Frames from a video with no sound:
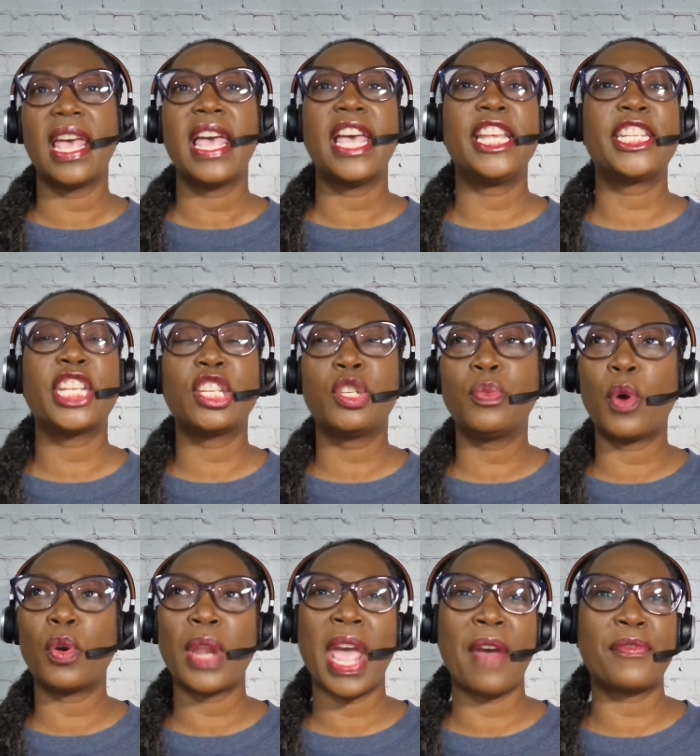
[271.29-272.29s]
And so you
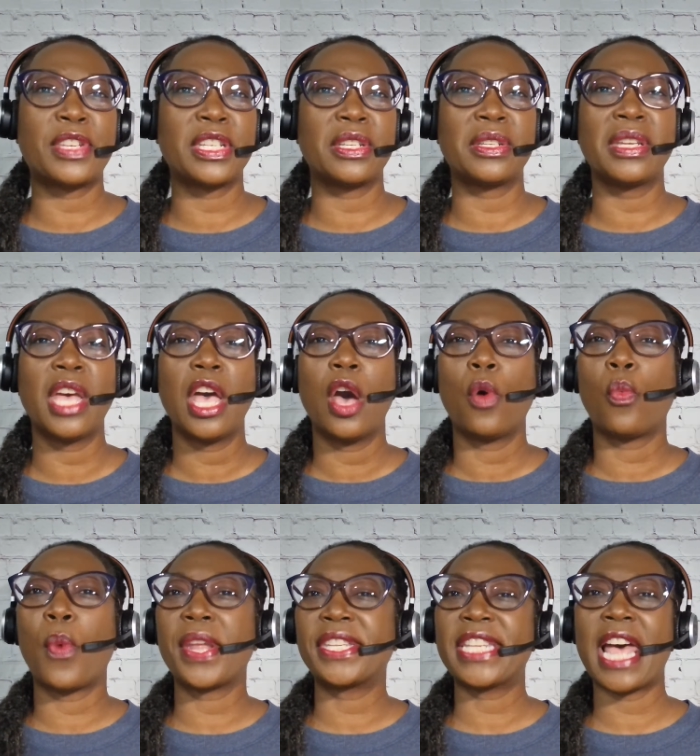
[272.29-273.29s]
won't have to
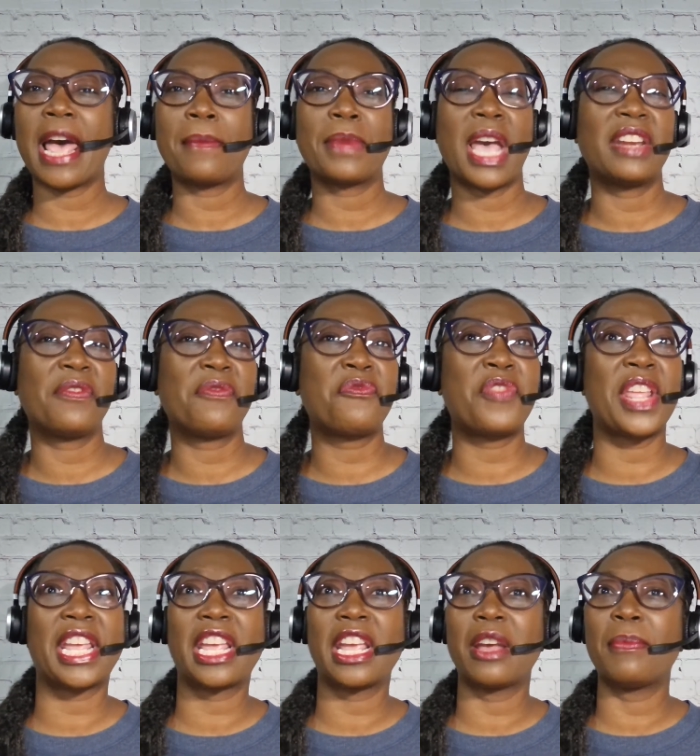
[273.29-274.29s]
waste time kind of
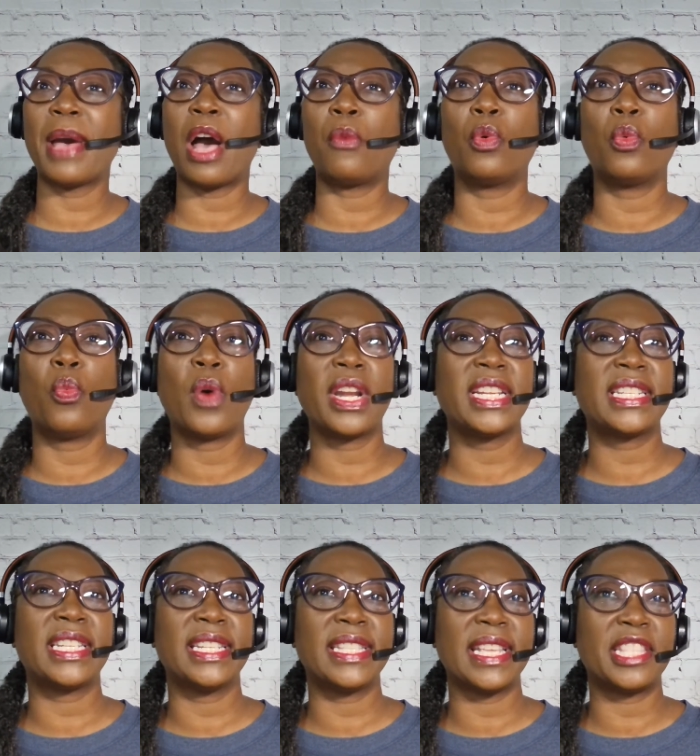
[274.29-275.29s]
thinking about, well, what is
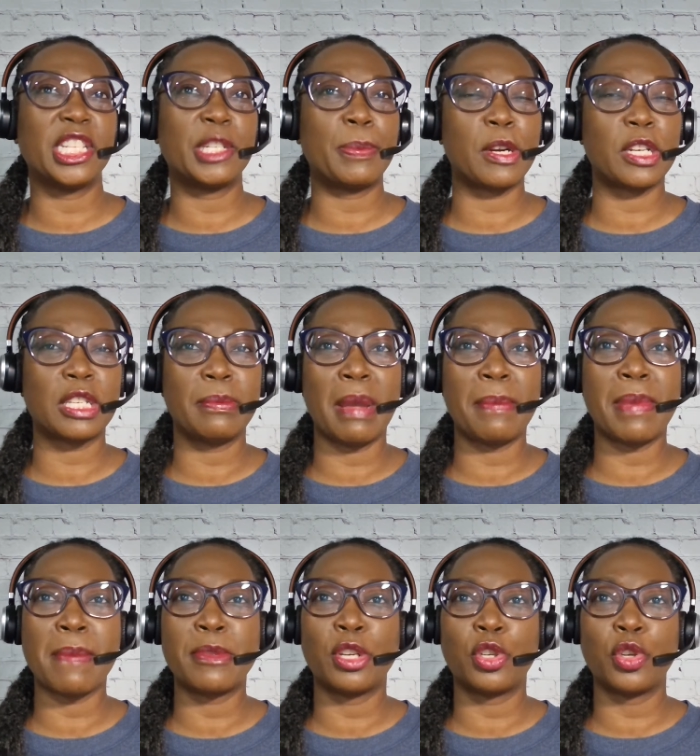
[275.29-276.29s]
it that this person might be
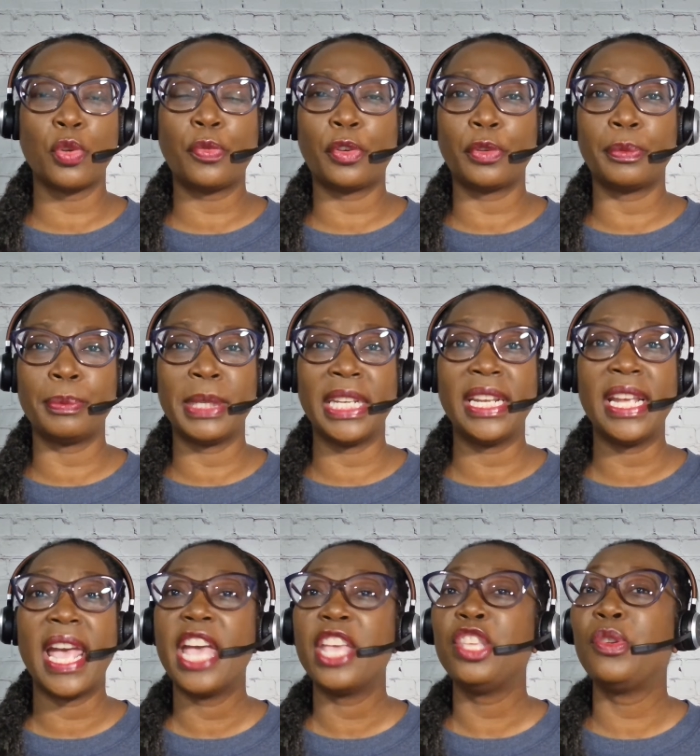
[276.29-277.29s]
able to do for me?
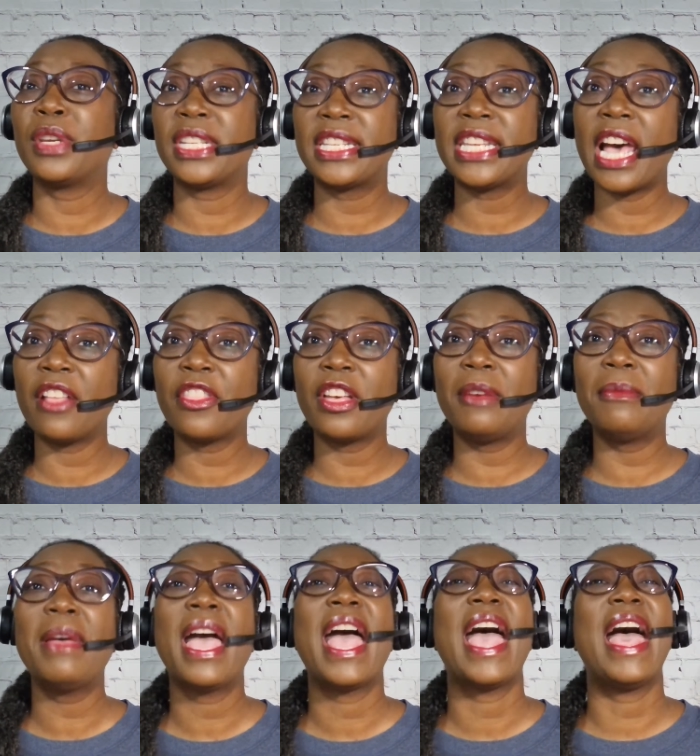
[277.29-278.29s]
You can tell them
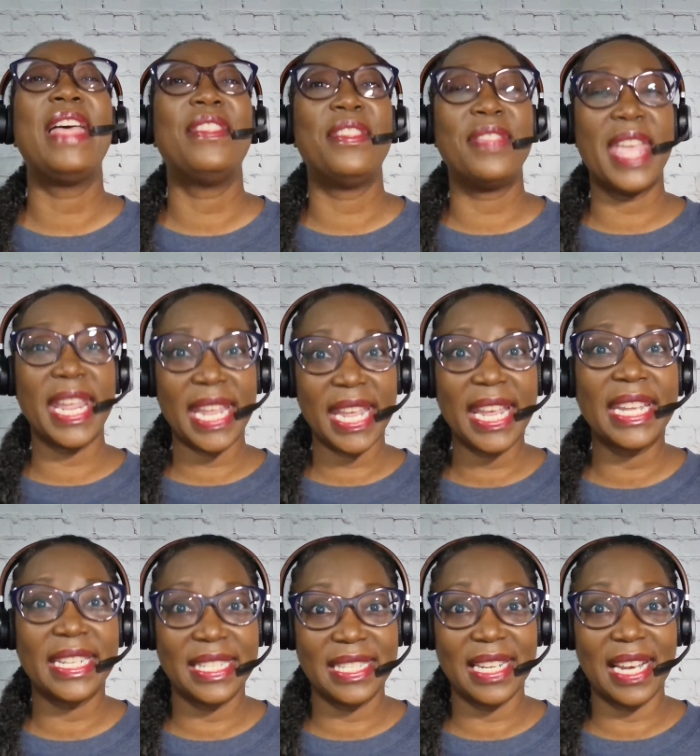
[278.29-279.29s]
and then they can get
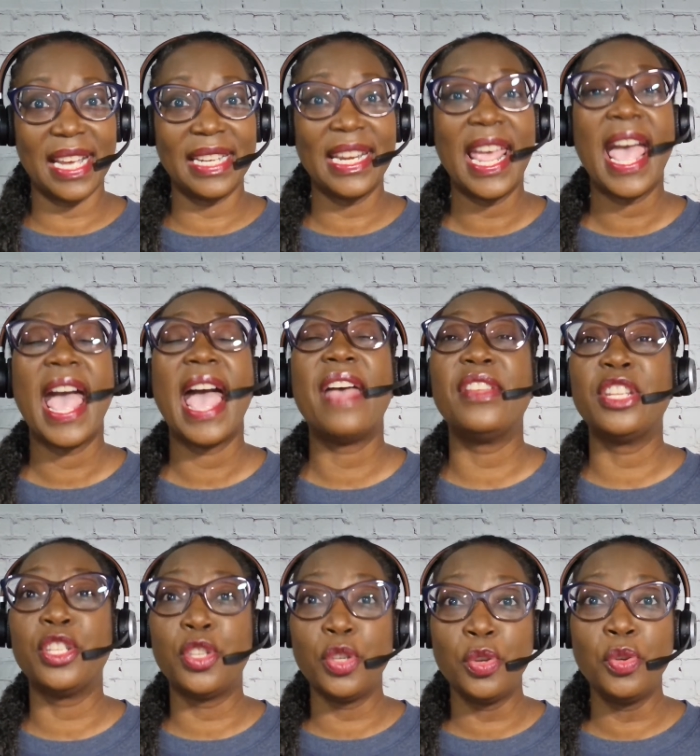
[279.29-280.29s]
it done. And then
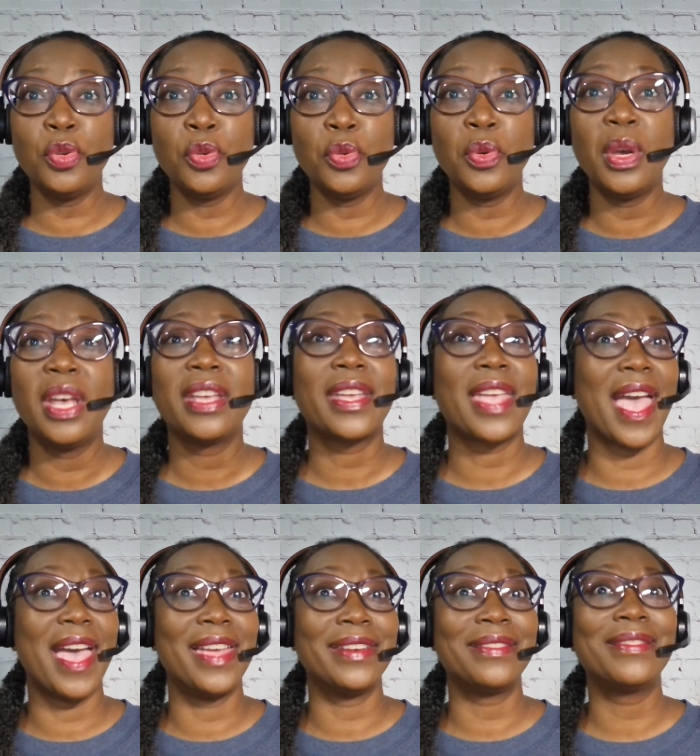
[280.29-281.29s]
you
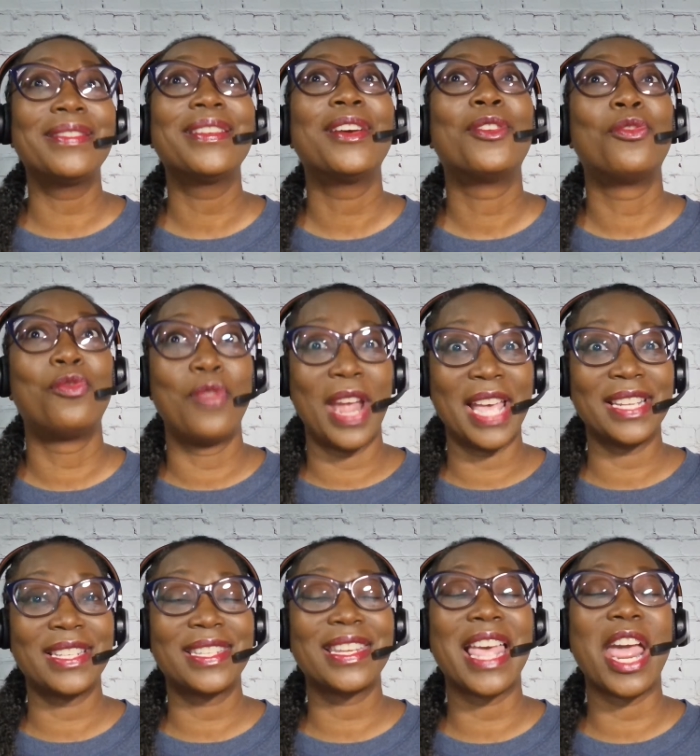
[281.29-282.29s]
can
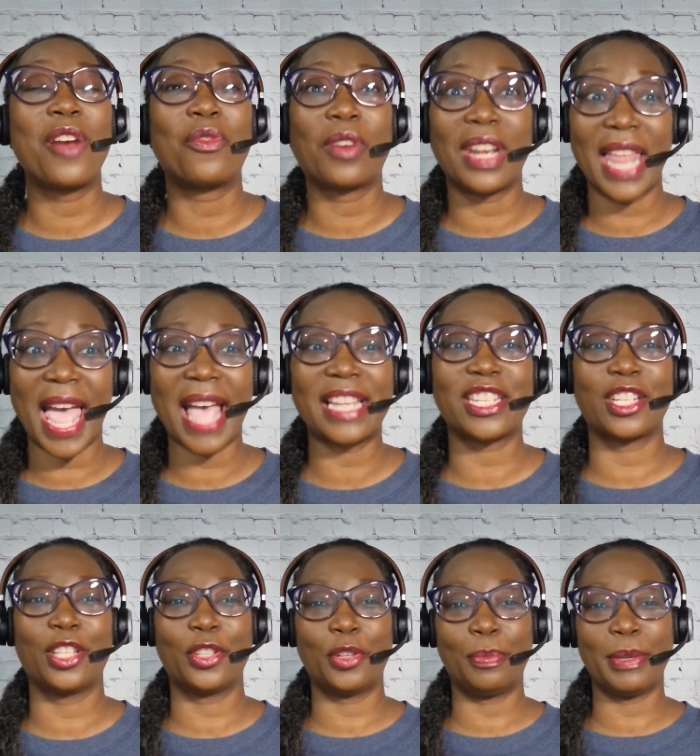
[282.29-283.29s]
rest and relax a
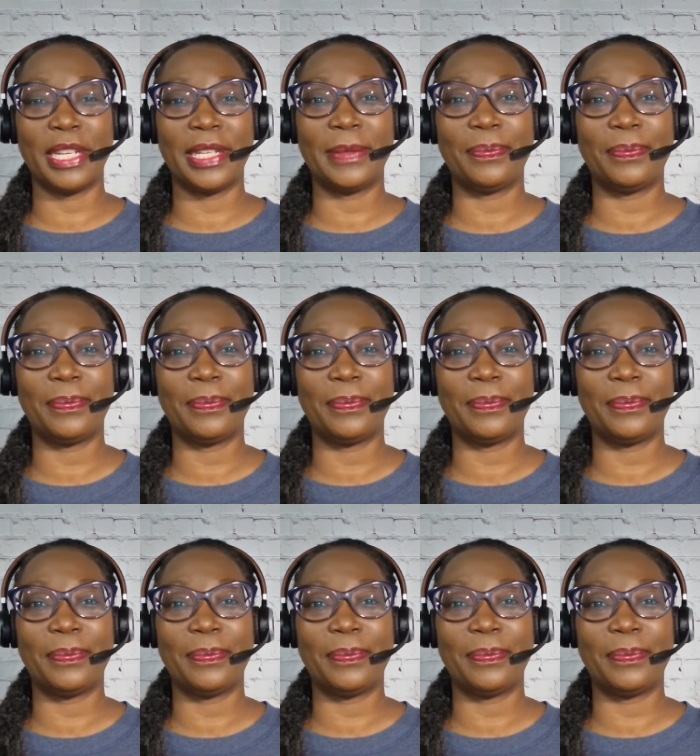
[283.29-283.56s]
little bit.